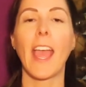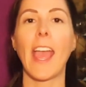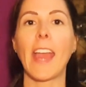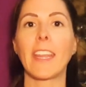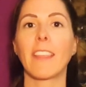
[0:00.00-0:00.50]

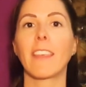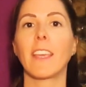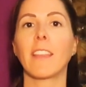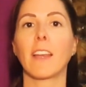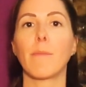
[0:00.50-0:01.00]

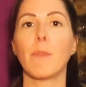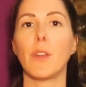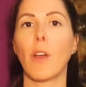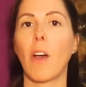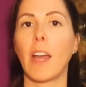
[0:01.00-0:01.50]
Anything that I'm
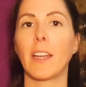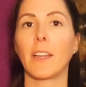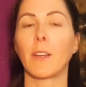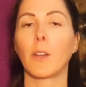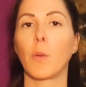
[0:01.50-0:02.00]
not
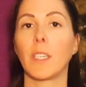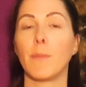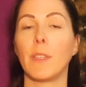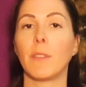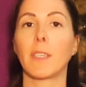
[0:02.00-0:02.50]
going to
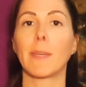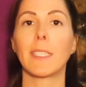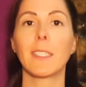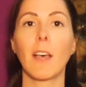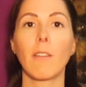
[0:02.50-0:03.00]
be using
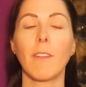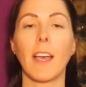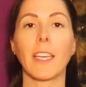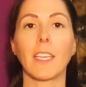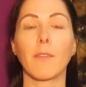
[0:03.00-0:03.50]
myself,
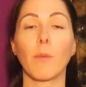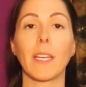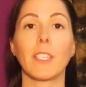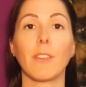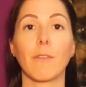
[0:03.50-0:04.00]
I give
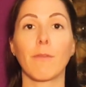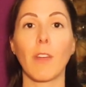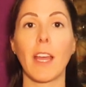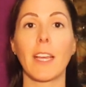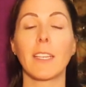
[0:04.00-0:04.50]
away to
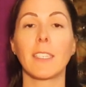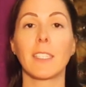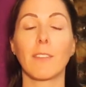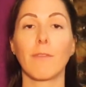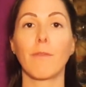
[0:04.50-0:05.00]

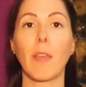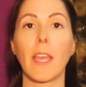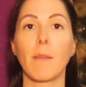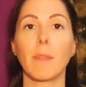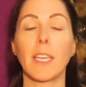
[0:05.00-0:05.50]
friends,
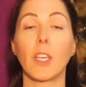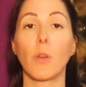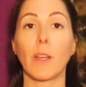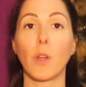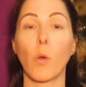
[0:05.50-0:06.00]
family
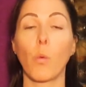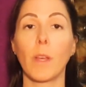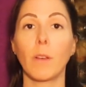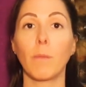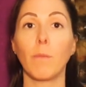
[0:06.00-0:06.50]
who I know
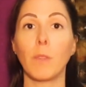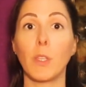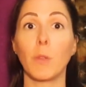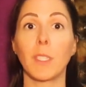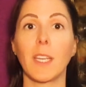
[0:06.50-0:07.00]
will
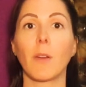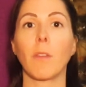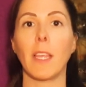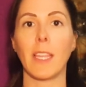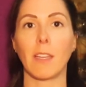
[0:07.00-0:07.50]
use it or
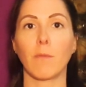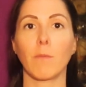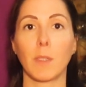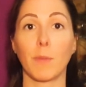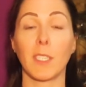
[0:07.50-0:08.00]
that they
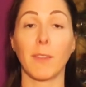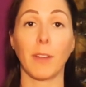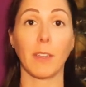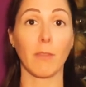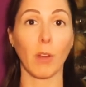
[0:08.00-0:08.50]

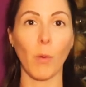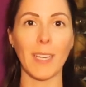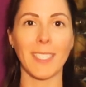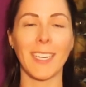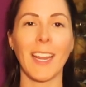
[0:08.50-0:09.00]
specifically
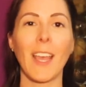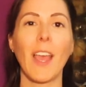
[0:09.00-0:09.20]
request it.